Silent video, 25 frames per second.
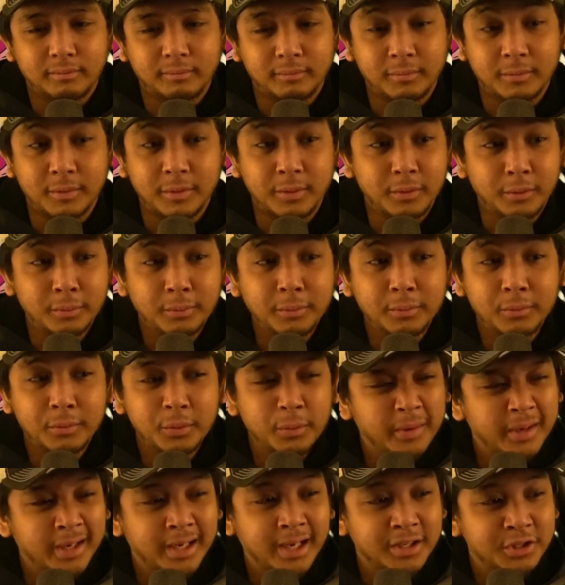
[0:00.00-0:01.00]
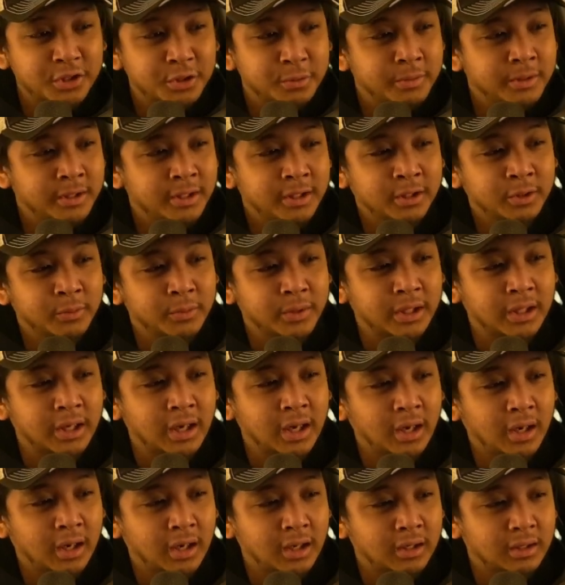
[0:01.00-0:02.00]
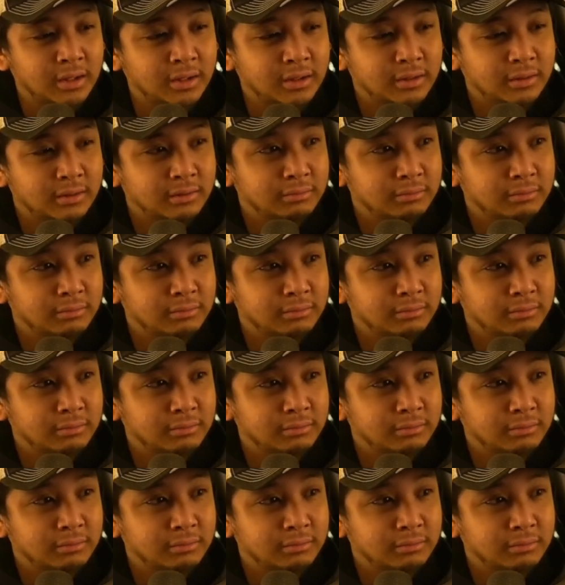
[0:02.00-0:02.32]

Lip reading: we might actually be dealing with a god.